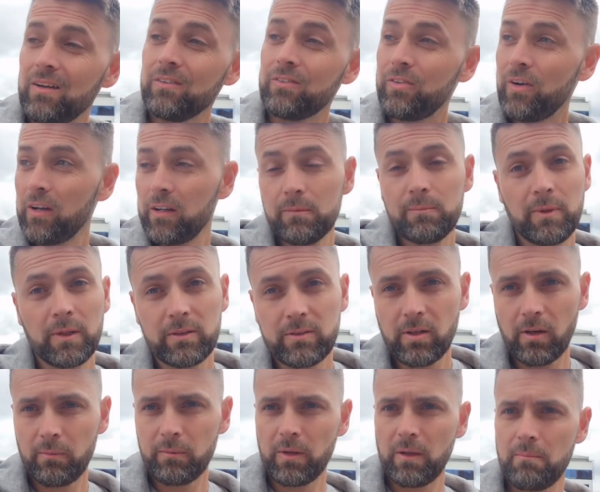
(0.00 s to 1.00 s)
Fred and
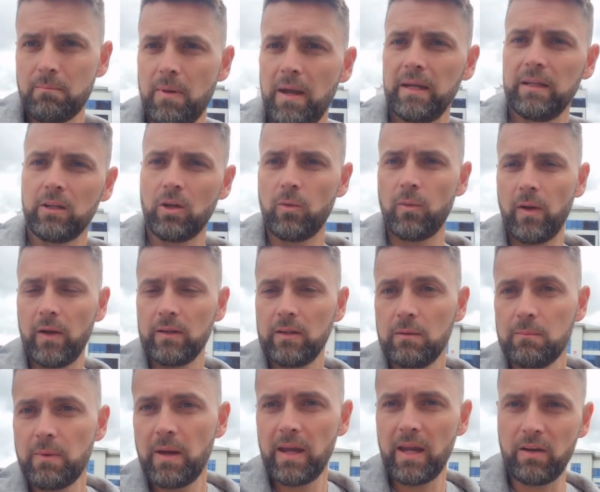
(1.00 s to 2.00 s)
McTominay may do it, they
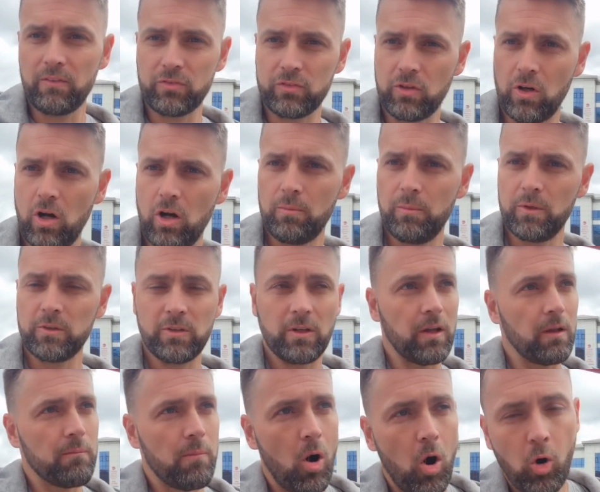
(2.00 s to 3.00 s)
may have stormers, and
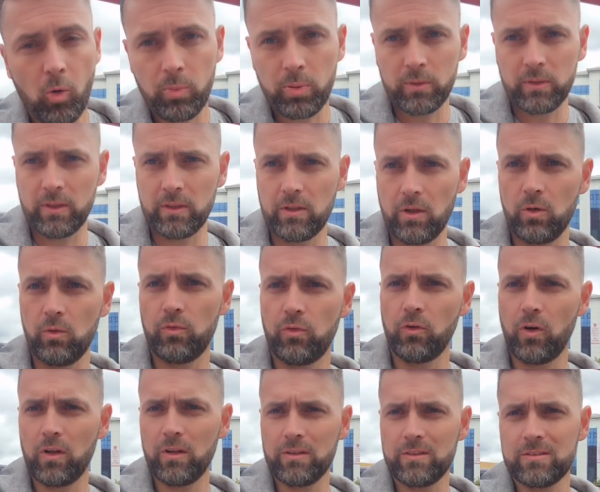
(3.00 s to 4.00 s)
I'm hoping they do for
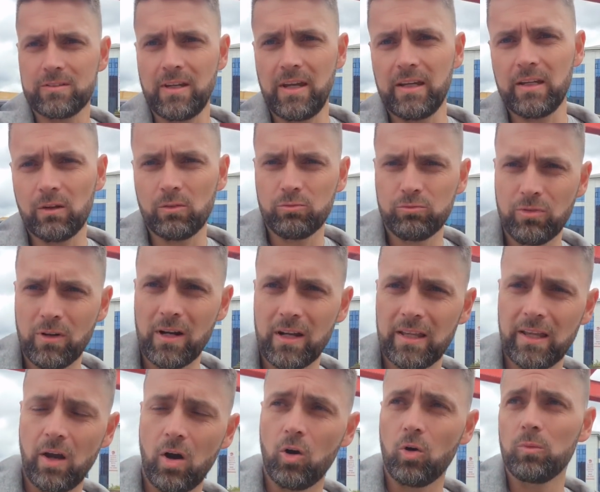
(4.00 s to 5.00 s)
Ollie's sake.
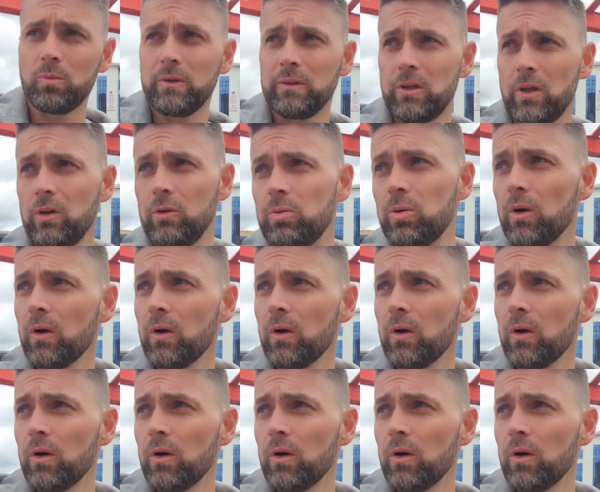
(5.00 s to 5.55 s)
Really hope they do.